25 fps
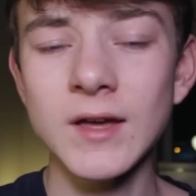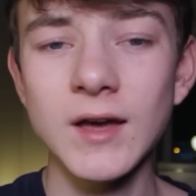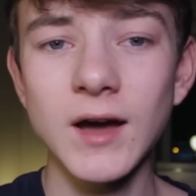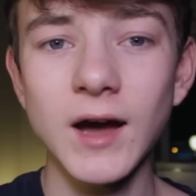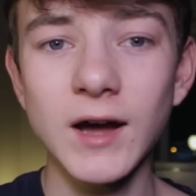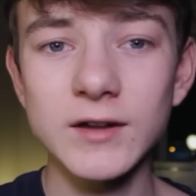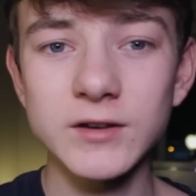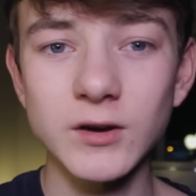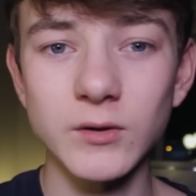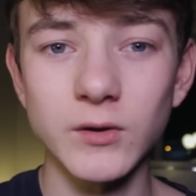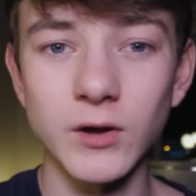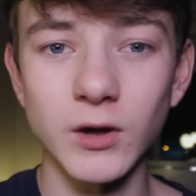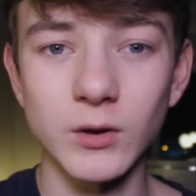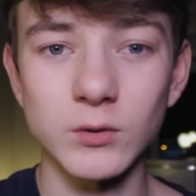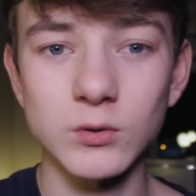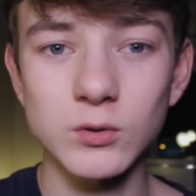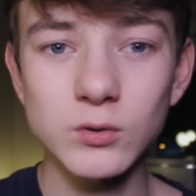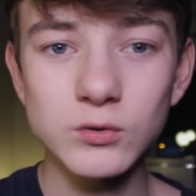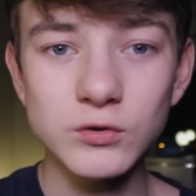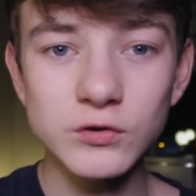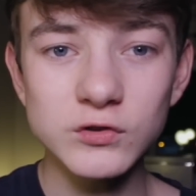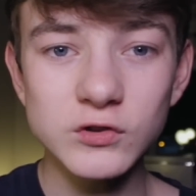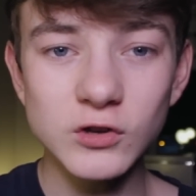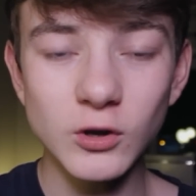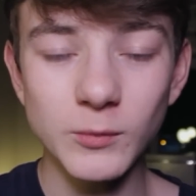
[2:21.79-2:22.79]
I don't know, you
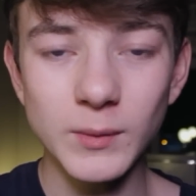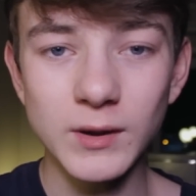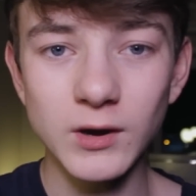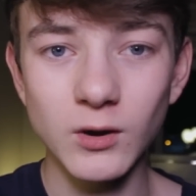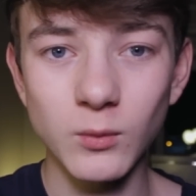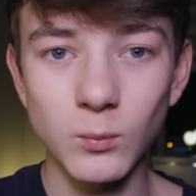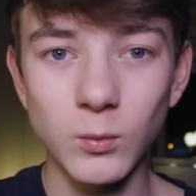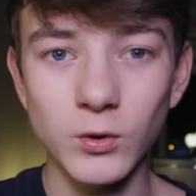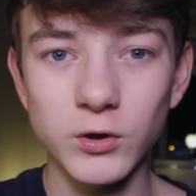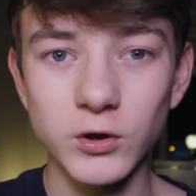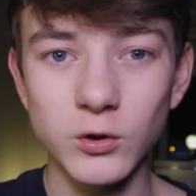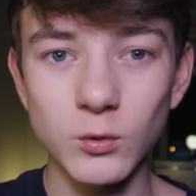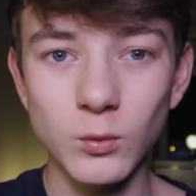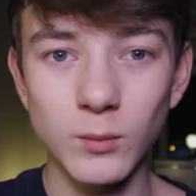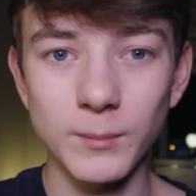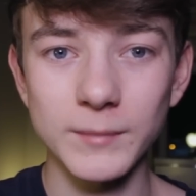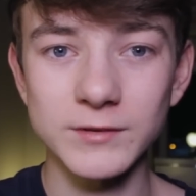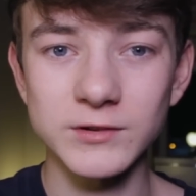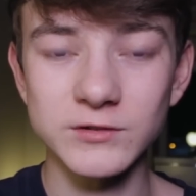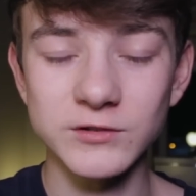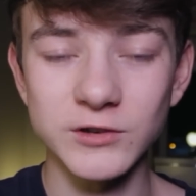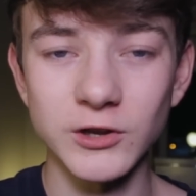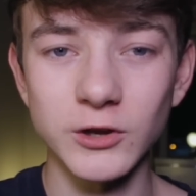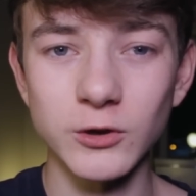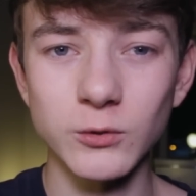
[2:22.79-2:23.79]
just comment on what you want me
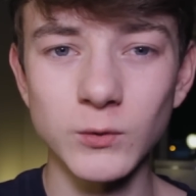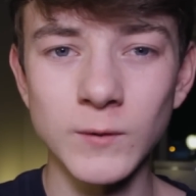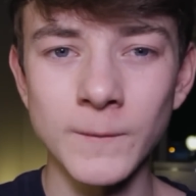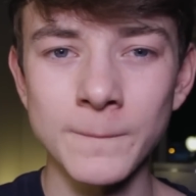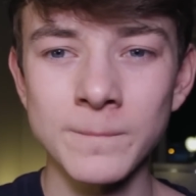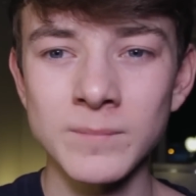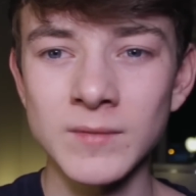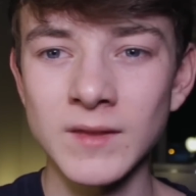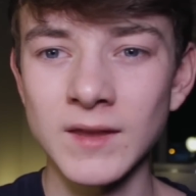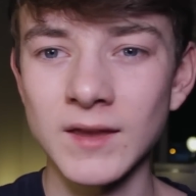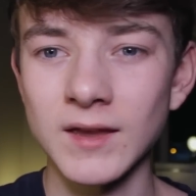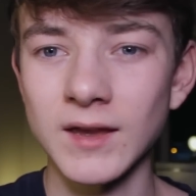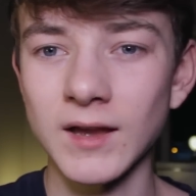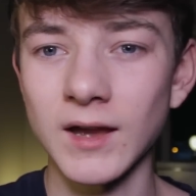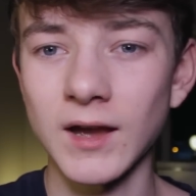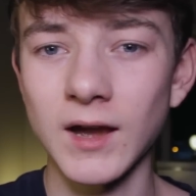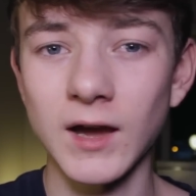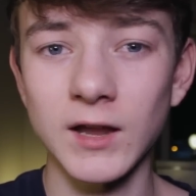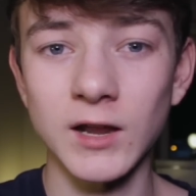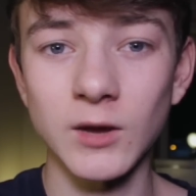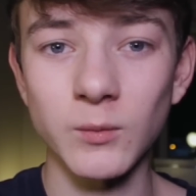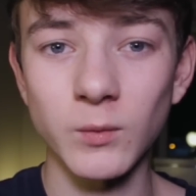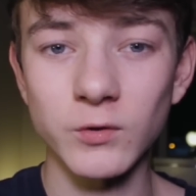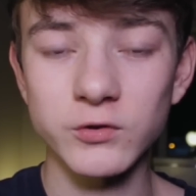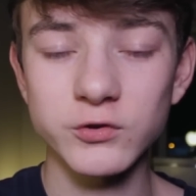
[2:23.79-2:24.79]
to do,
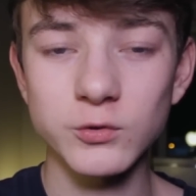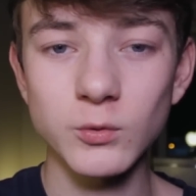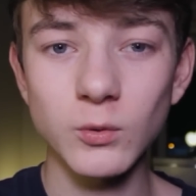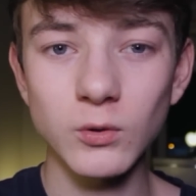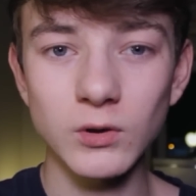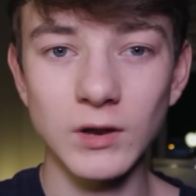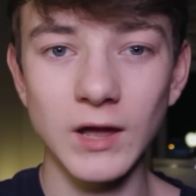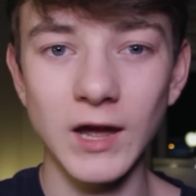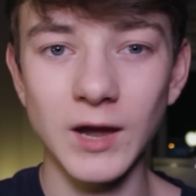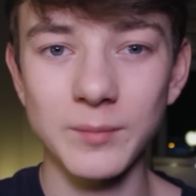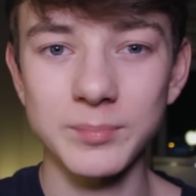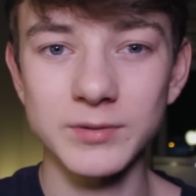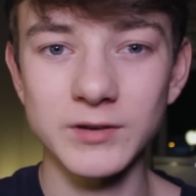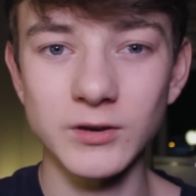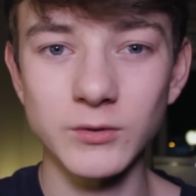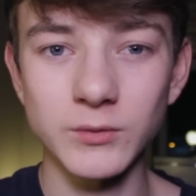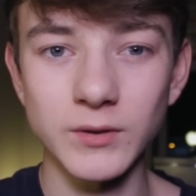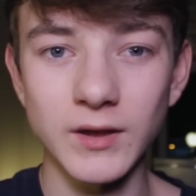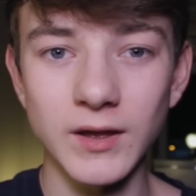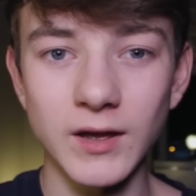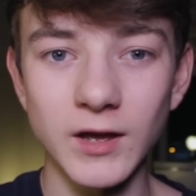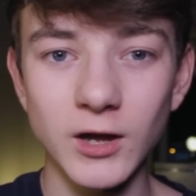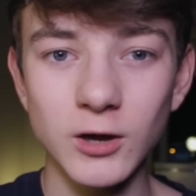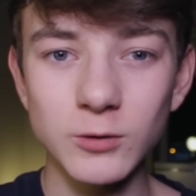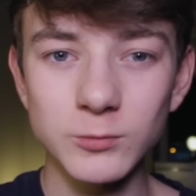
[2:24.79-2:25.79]
and I wish you all a happy new
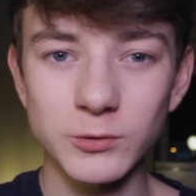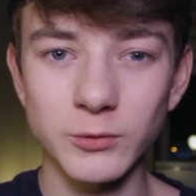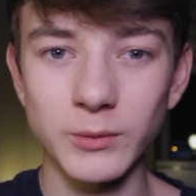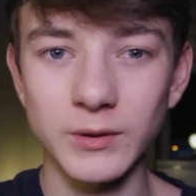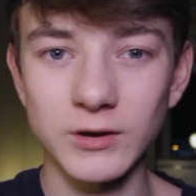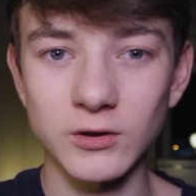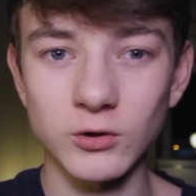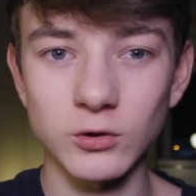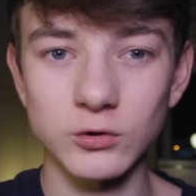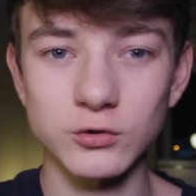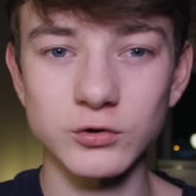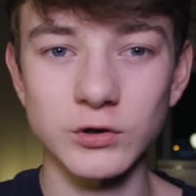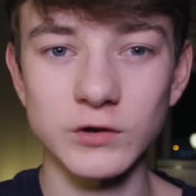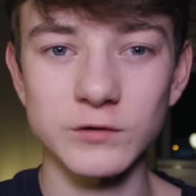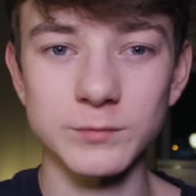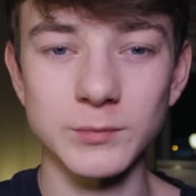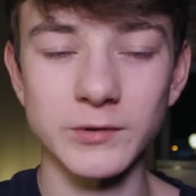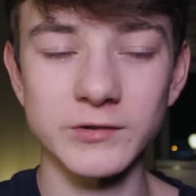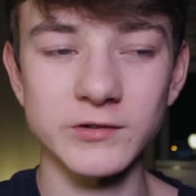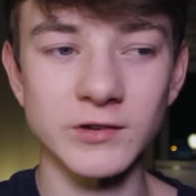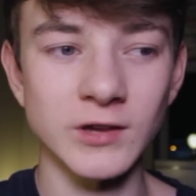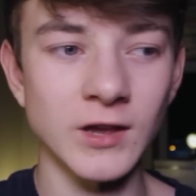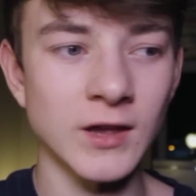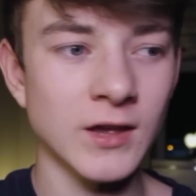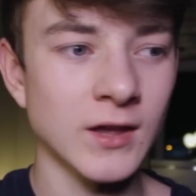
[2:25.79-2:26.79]
year. Hope you had a good
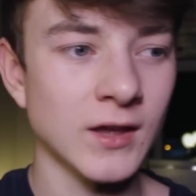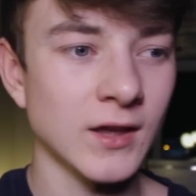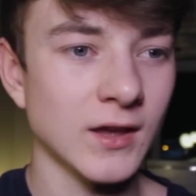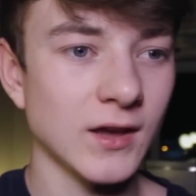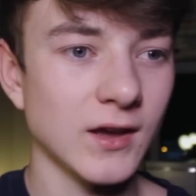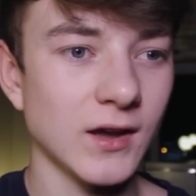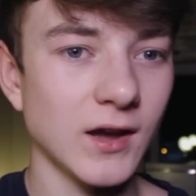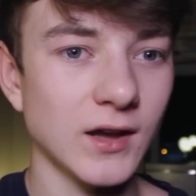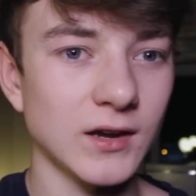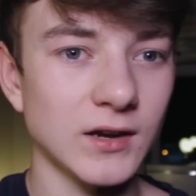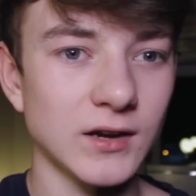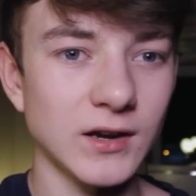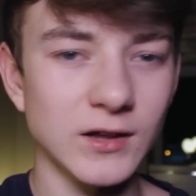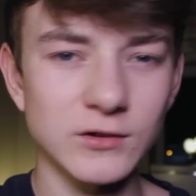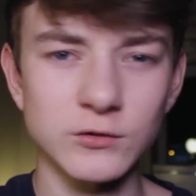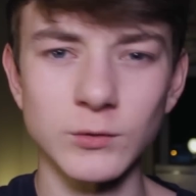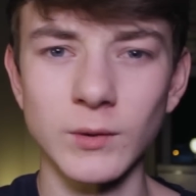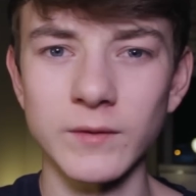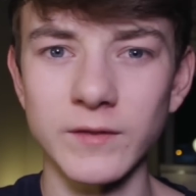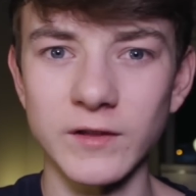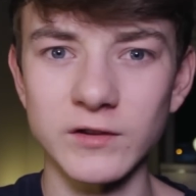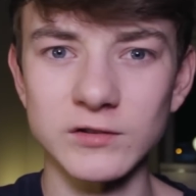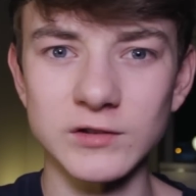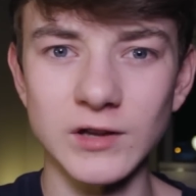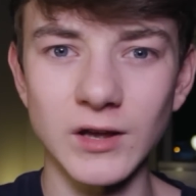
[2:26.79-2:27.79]
Christmas, and I need to
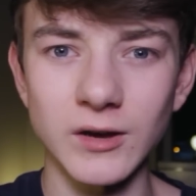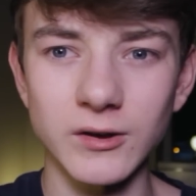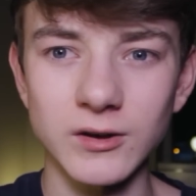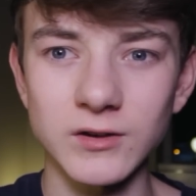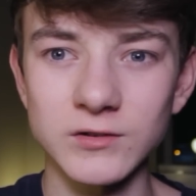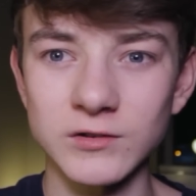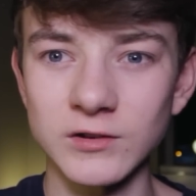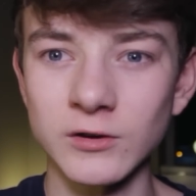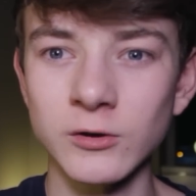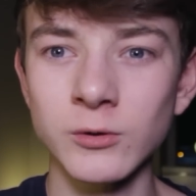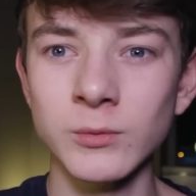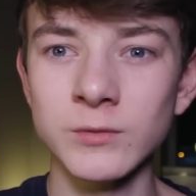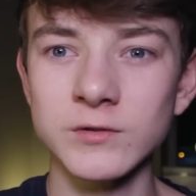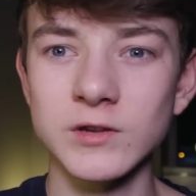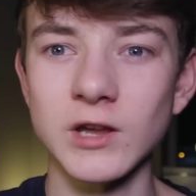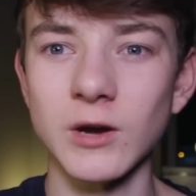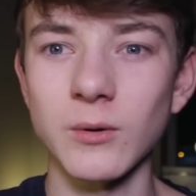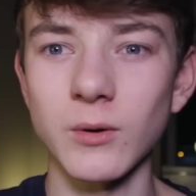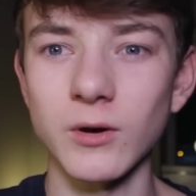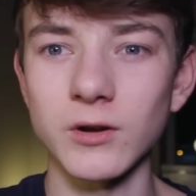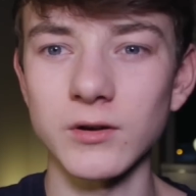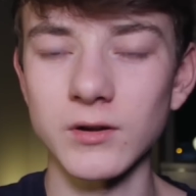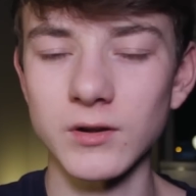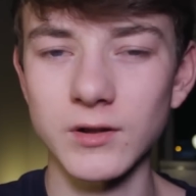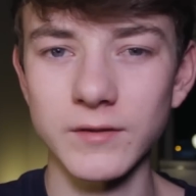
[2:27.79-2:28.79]
end this now because I always
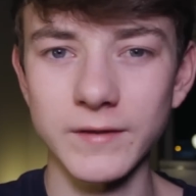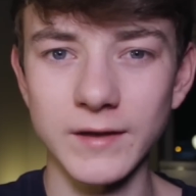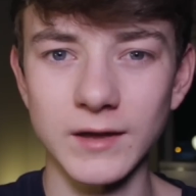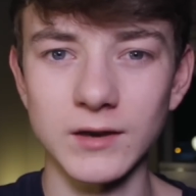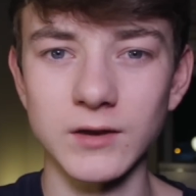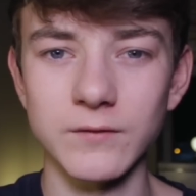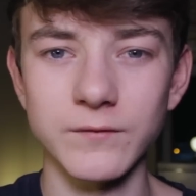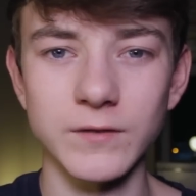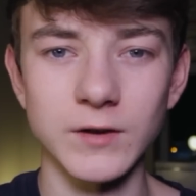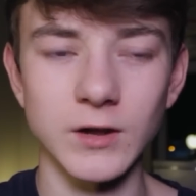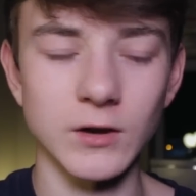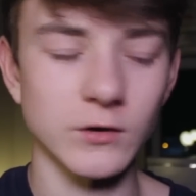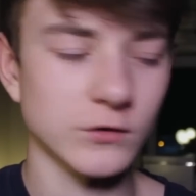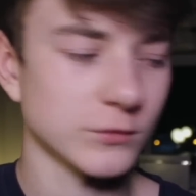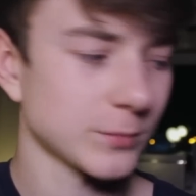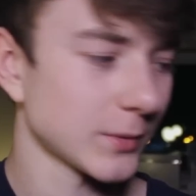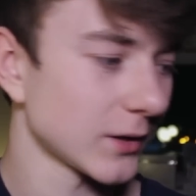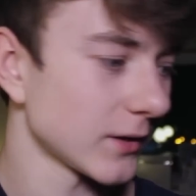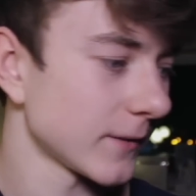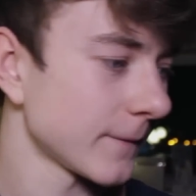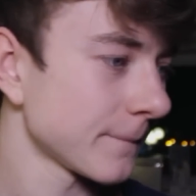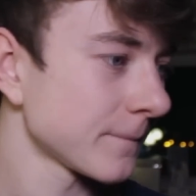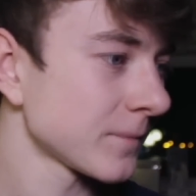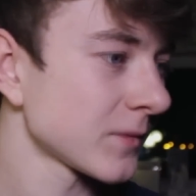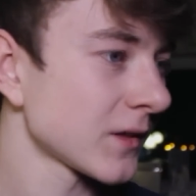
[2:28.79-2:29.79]
go on at the end of videos.
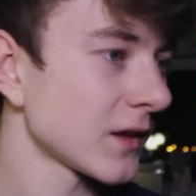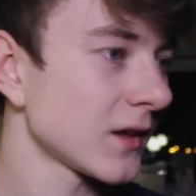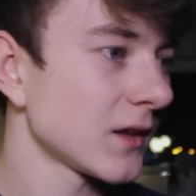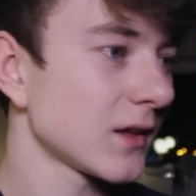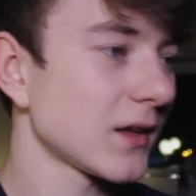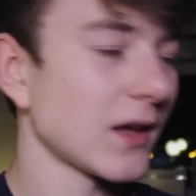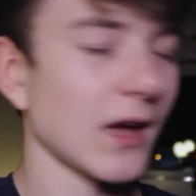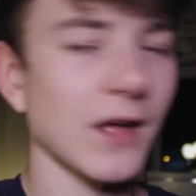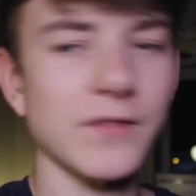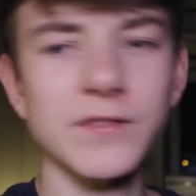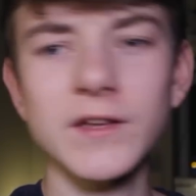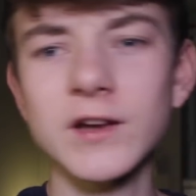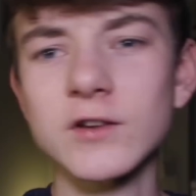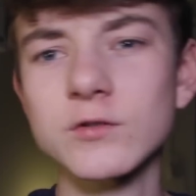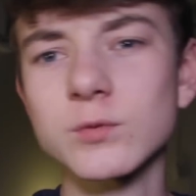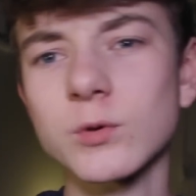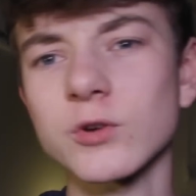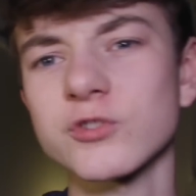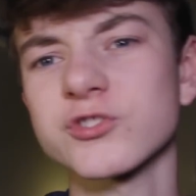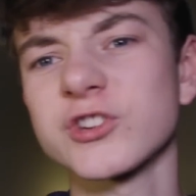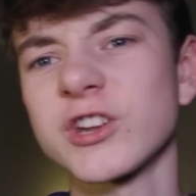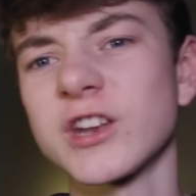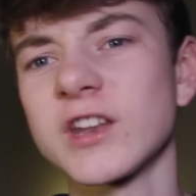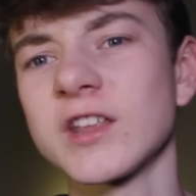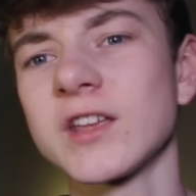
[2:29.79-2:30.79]
But yeah, thanks for
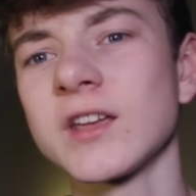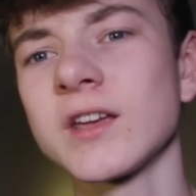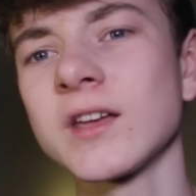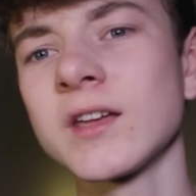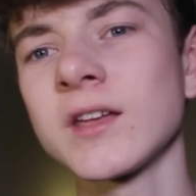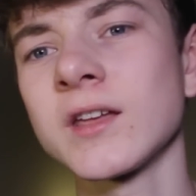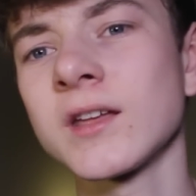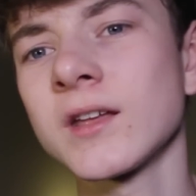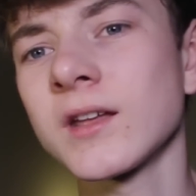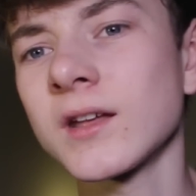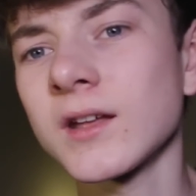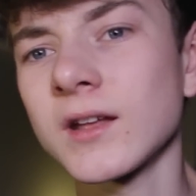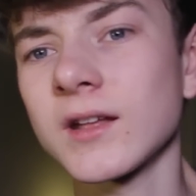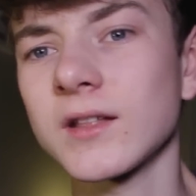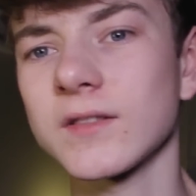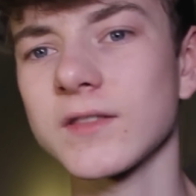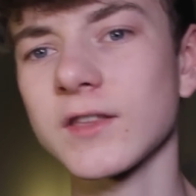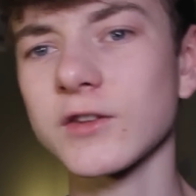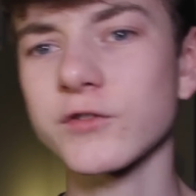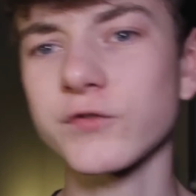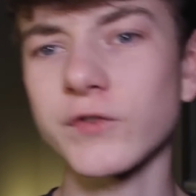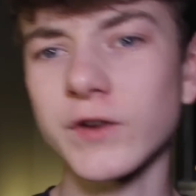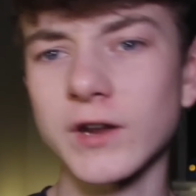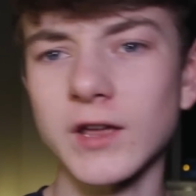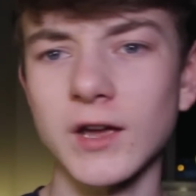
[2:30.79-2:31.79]
watching
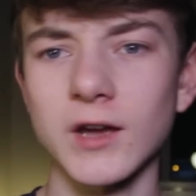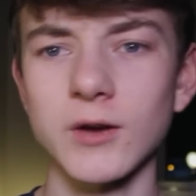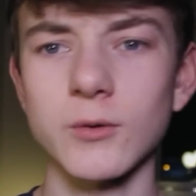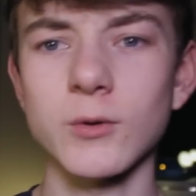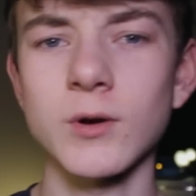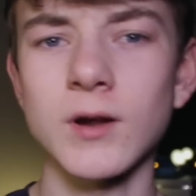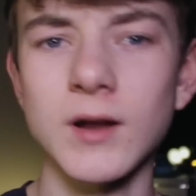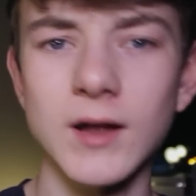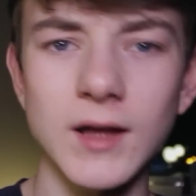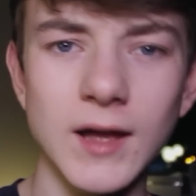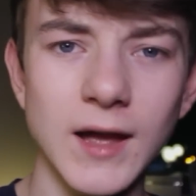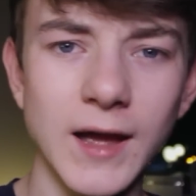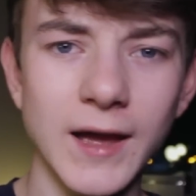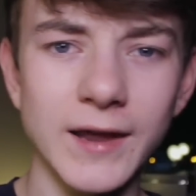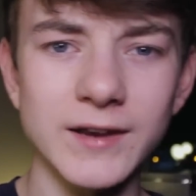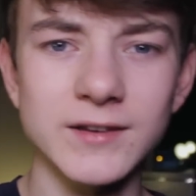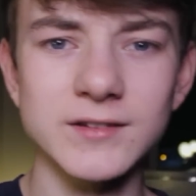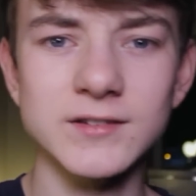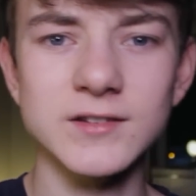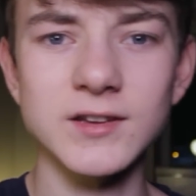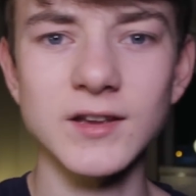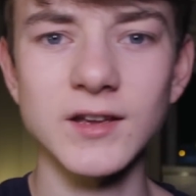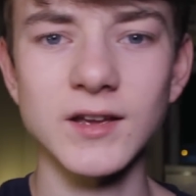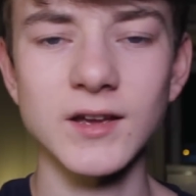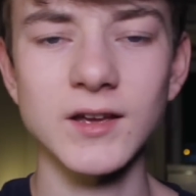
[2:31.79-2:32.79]
this video,
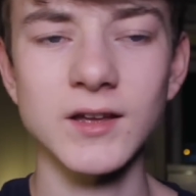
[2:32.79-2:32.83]
and